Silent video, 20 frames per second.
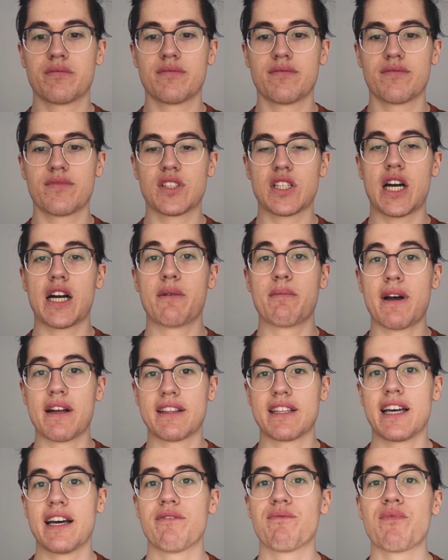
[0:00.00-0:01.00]
Sorry about
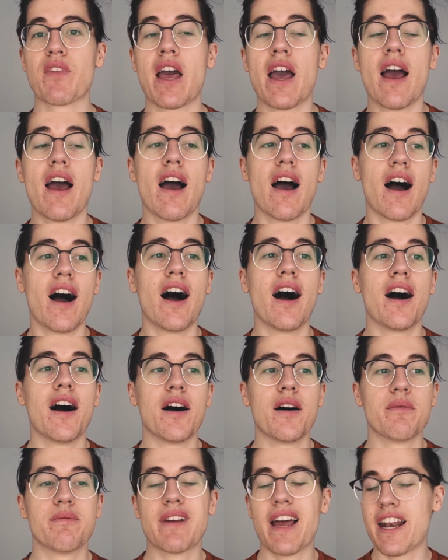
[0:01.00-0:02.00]
that.
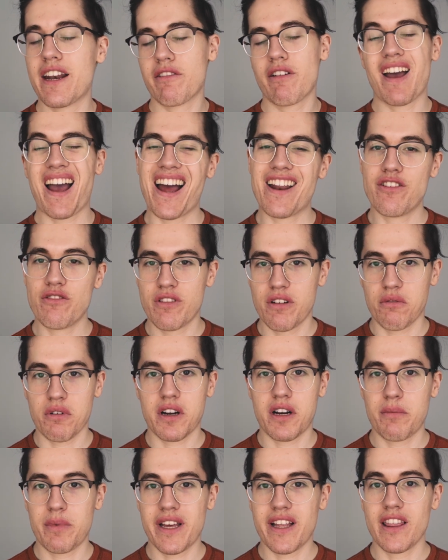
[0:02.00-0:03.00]
Anyway, I knew there were going
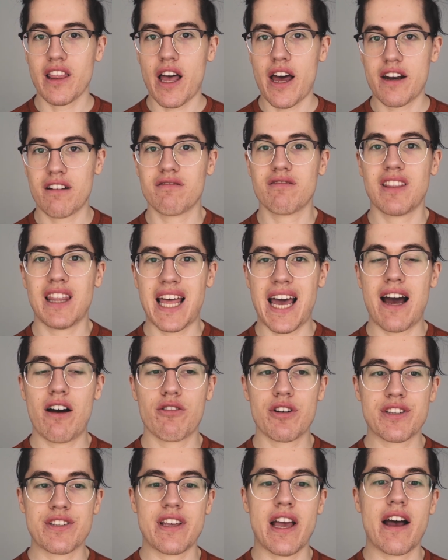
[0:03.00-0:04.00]
to be a lot of
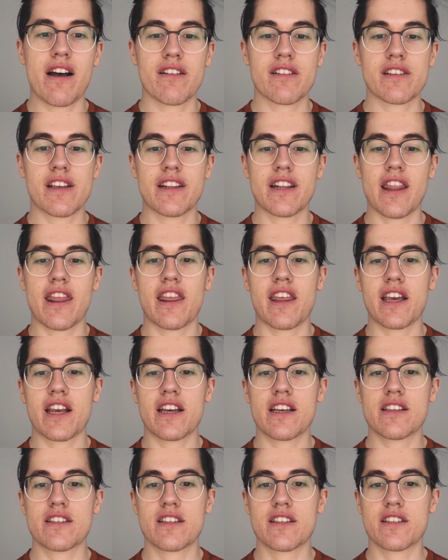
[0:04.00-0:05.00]
loud sounds, and the thing
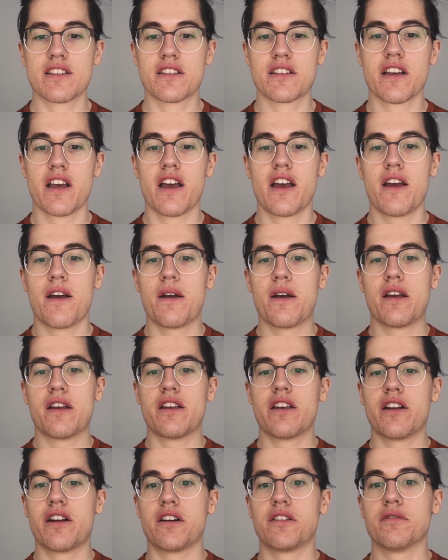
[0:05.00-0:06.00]
is,
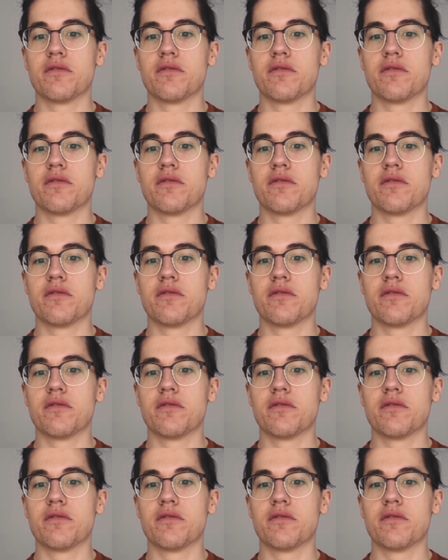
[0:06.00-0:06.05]
you know,